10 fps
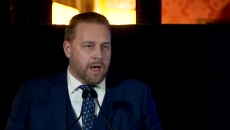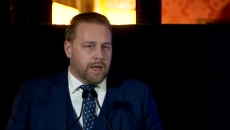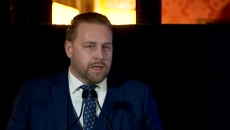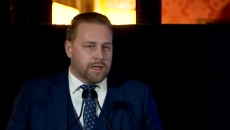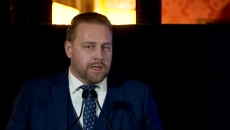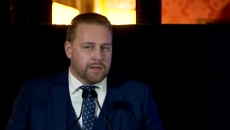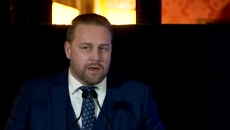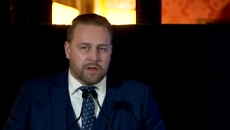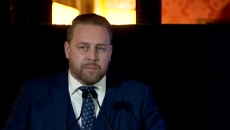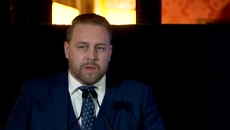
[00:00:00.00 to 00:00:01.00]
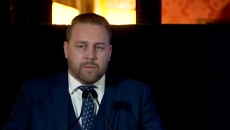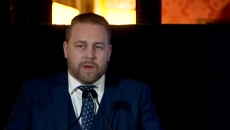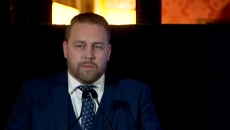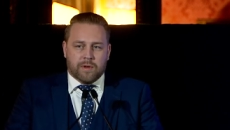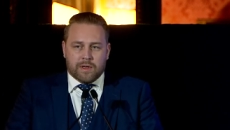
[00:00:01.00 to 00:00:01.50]
and he killed a lot of
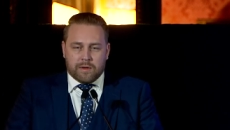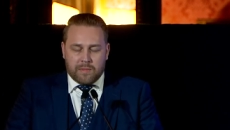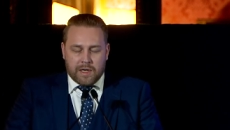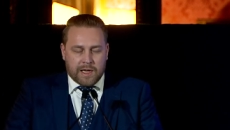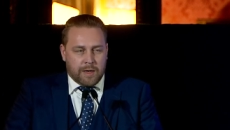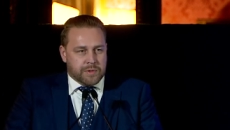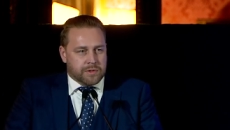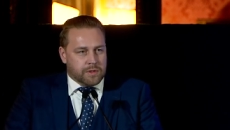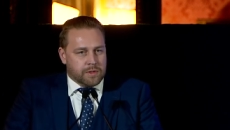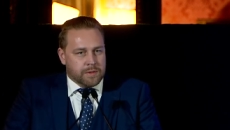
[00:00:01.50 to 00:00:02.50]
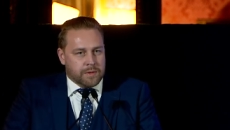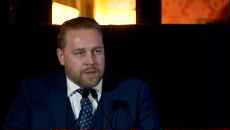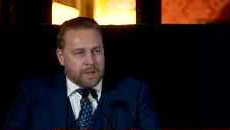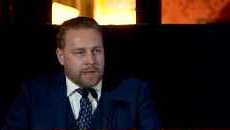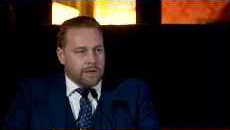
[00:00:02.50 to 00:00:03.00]
people in, in my capital,
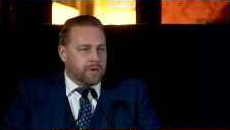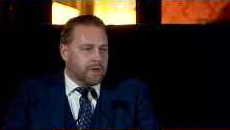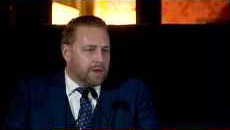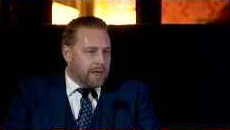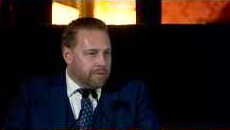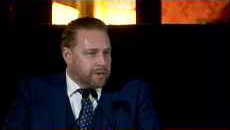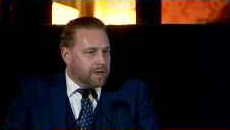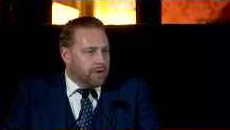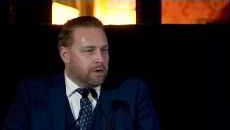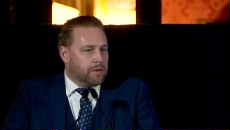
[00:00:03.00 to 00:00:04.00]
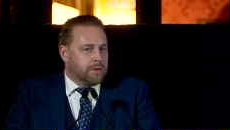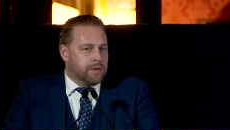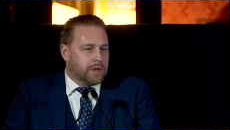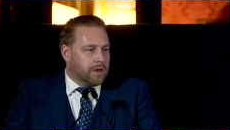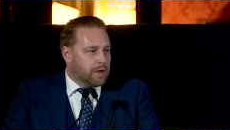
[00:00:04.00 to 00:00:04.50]
including an 11 year
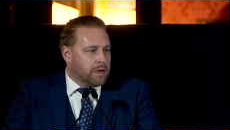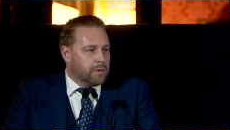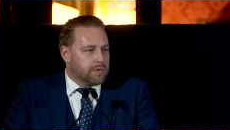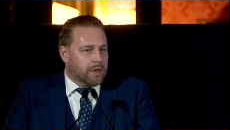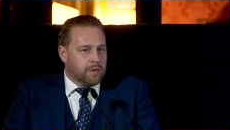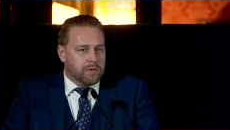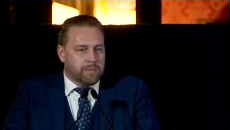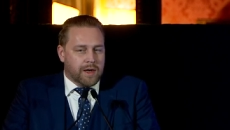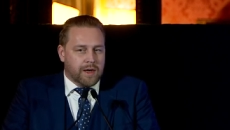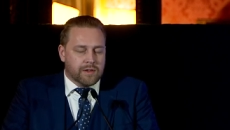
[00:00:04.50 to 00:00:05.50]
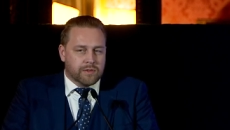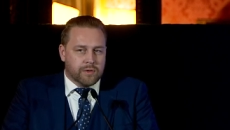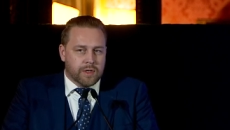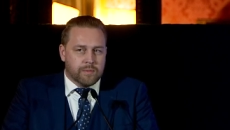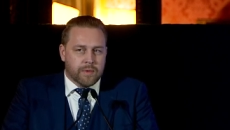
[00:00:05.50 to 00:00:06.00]
old girl who was going to buy ice
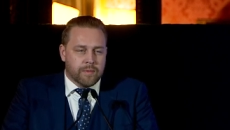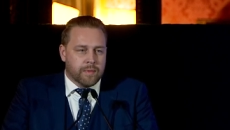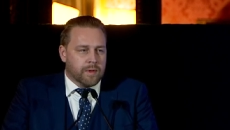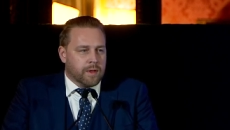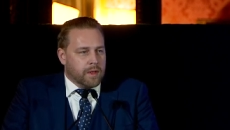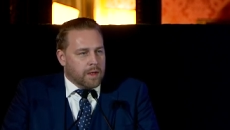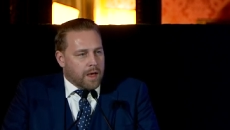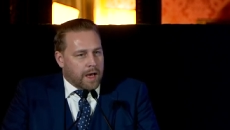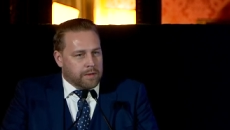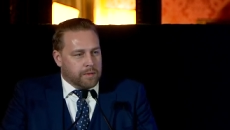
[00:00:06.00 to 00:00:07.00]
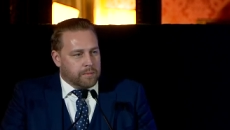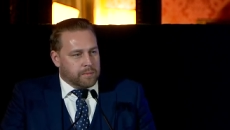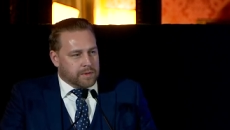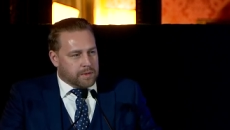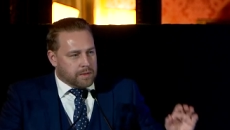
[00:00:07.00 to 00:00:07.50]
cream. And,
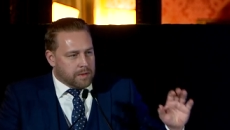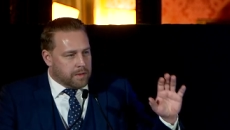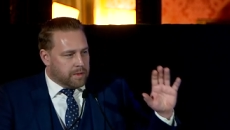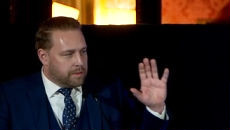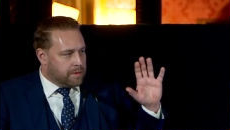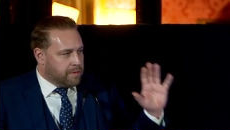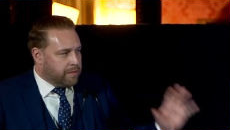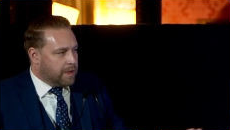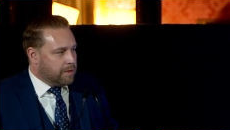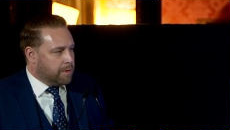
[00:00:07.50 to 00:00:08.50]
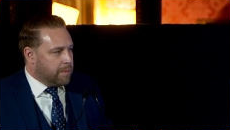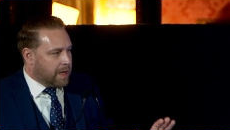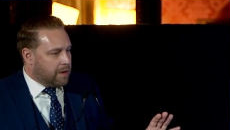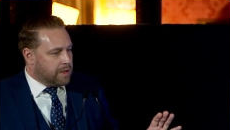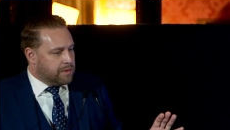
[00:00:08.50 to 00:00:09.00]
but the thing of the
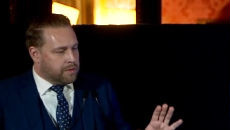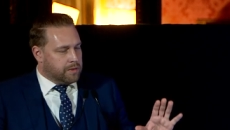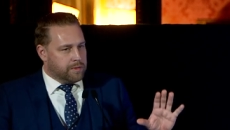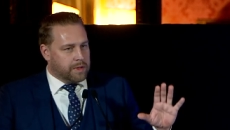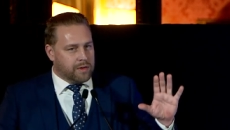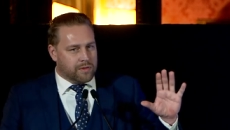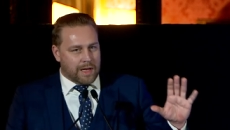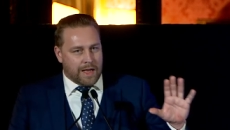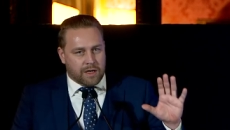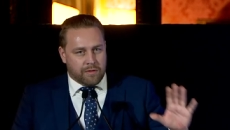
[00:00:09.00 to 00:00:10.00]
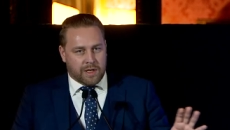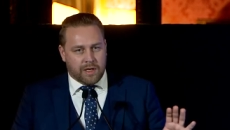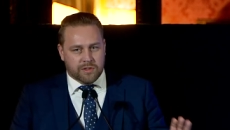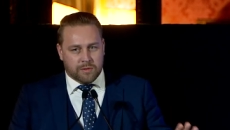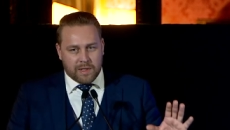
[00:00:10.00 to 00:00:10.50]
matter is, there is a lack of
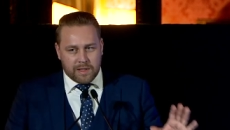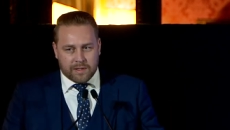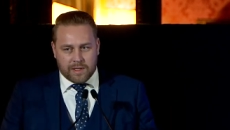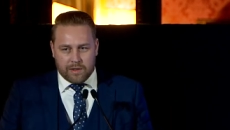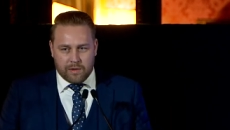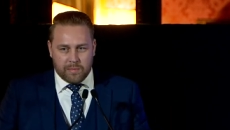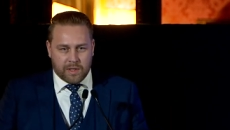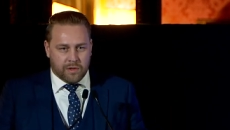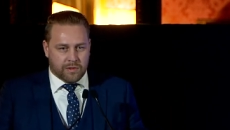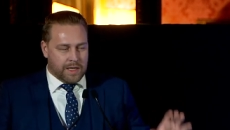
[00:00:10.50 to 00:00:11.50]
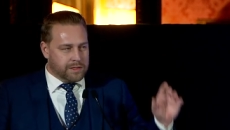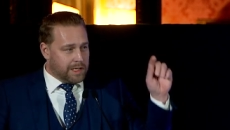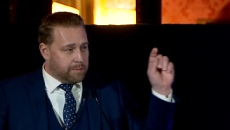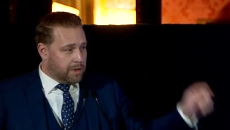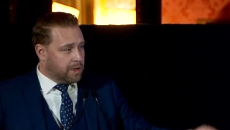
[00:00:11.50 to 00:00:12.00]
accountability here because
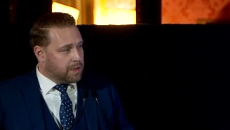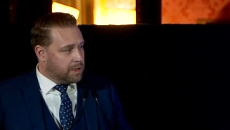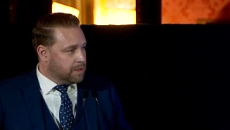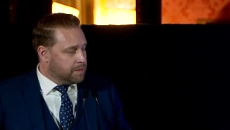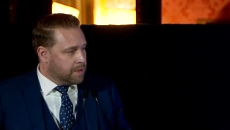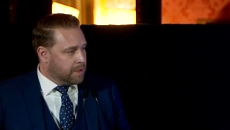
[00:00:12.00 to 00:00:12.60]
Angela Merkel,